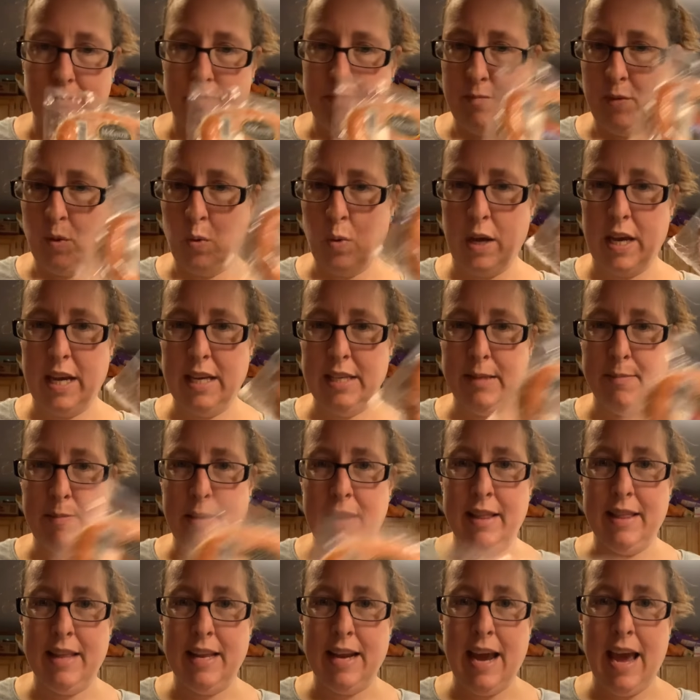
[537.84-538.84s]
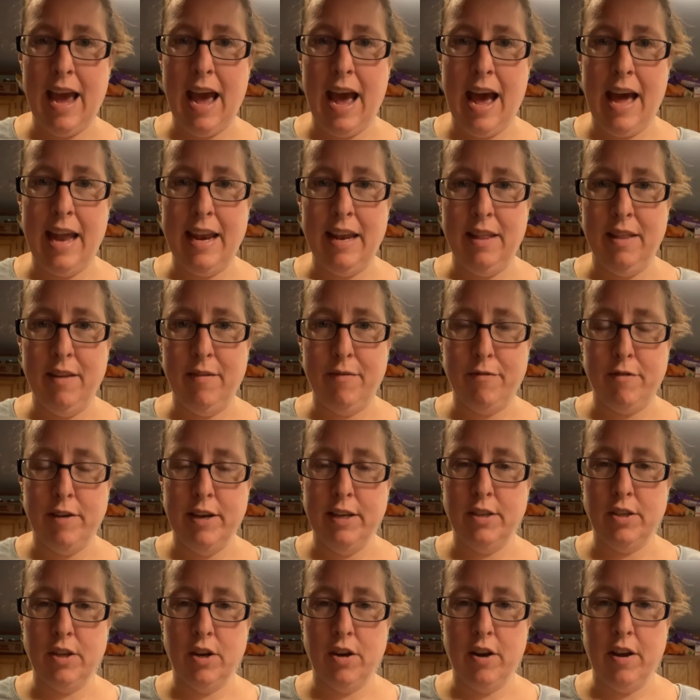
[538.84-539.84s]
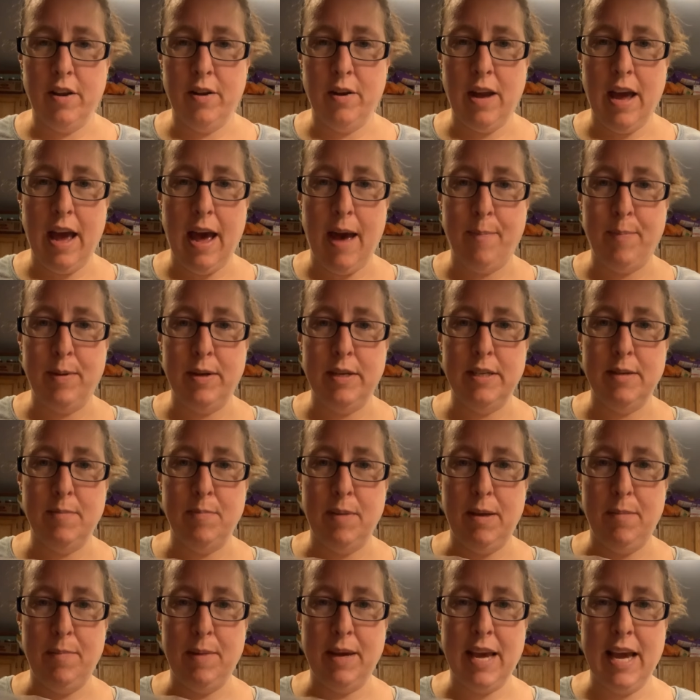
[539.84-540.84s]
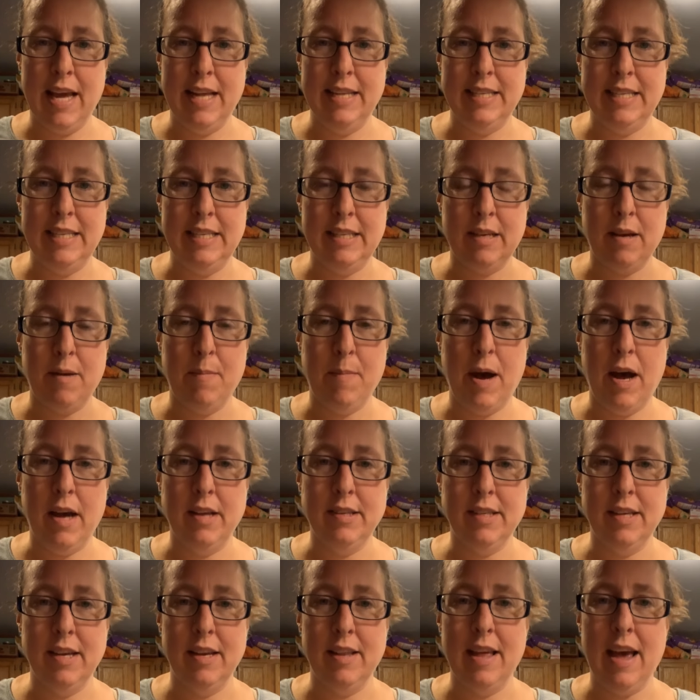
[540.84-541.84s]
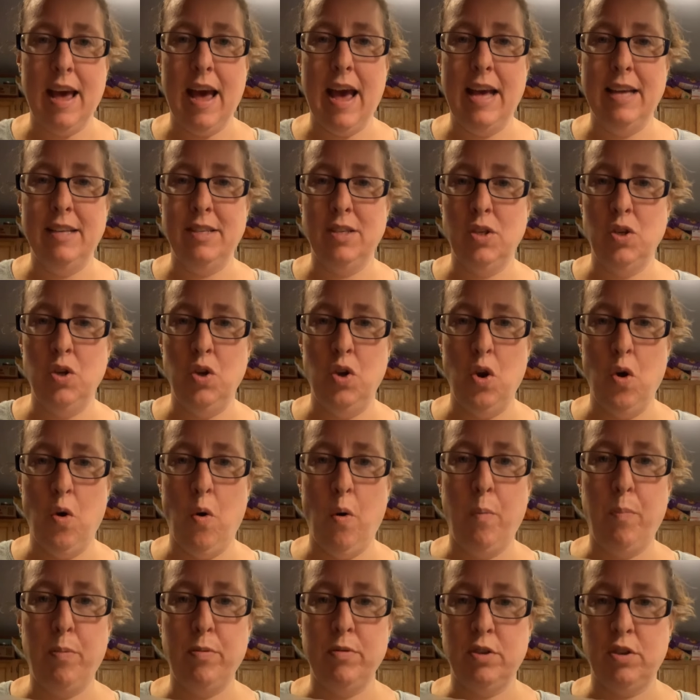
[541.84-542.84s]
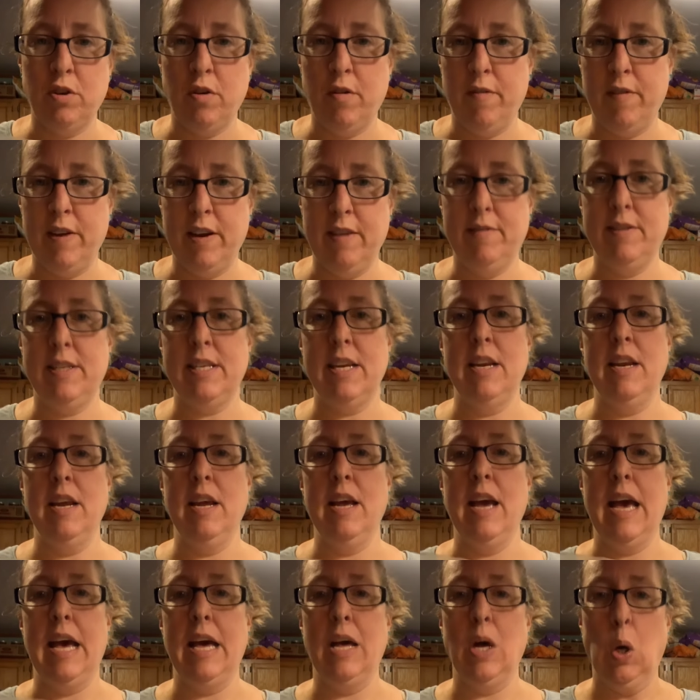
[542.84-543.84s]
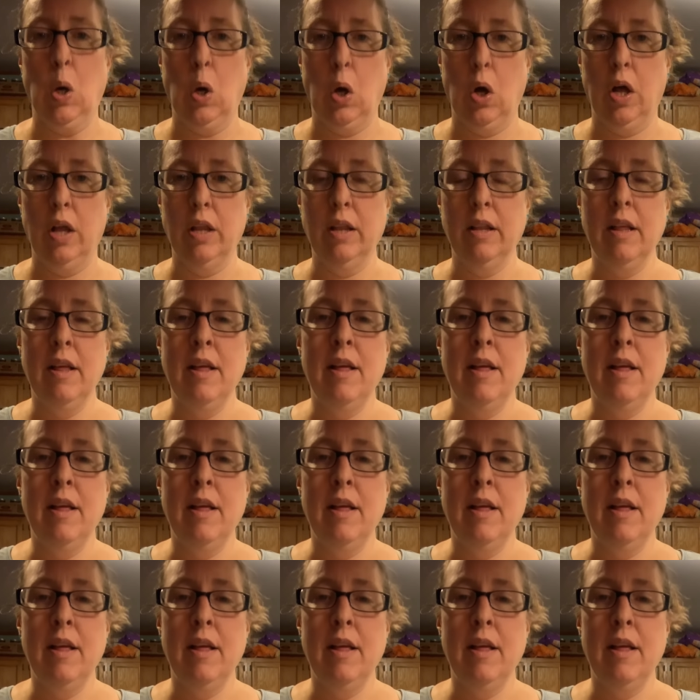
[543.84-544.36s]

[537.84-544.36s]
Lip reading: quickest meat that I had in the freezer, and it happened to be Mackenzie's kielbasa that has no preservatives in it at all.